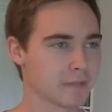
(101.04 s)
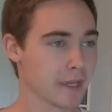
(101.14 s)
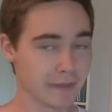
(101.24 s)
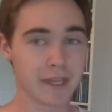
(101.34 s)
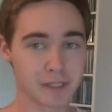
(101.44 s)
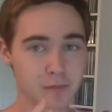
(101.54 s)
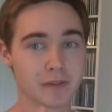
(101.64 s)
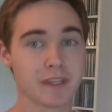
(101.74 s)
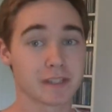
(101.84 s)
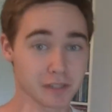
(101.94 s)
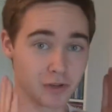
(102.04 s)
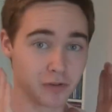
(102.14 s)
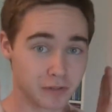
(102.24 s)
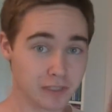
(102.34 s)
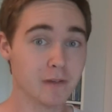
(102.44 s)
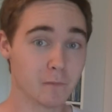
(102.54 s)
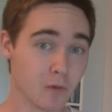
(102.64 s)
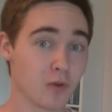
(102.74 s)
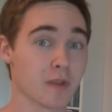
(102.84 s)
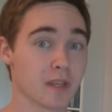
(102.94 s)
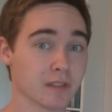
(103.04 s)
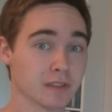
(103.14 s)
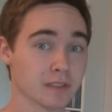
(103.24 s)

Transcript: And that's what that song did for me.